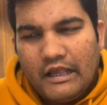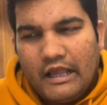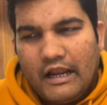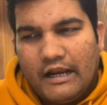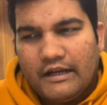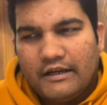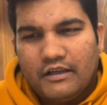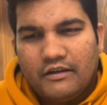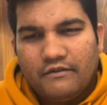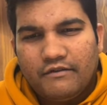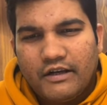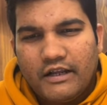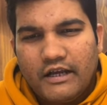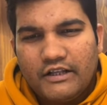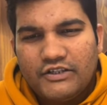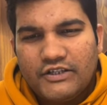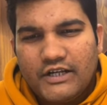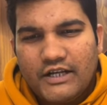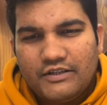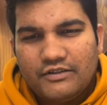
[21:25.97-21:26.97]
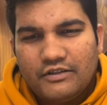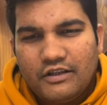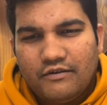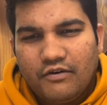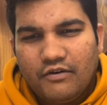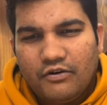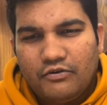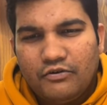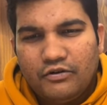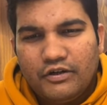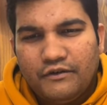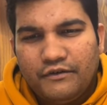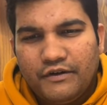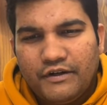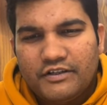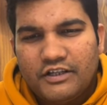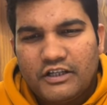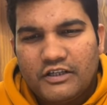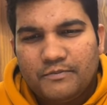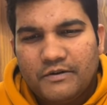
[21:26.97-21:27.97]
And given a chance, they want to
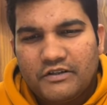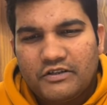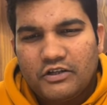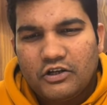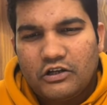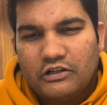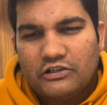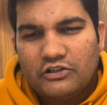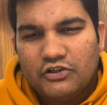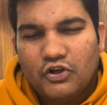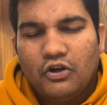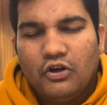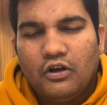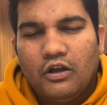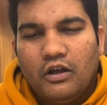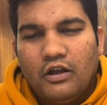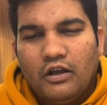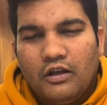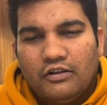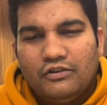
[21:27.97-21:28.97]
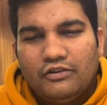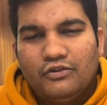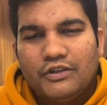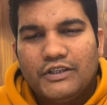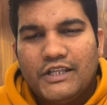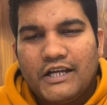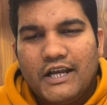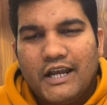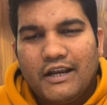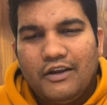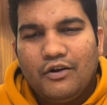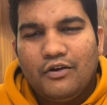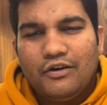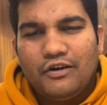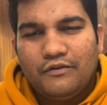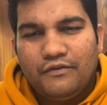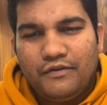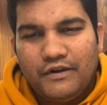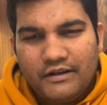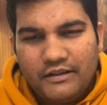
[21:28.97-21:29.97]
defeat such person also, though they cannot
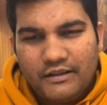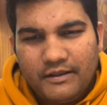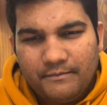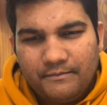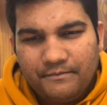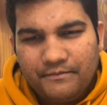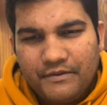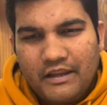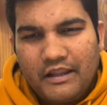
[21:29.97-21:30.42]
defeat them,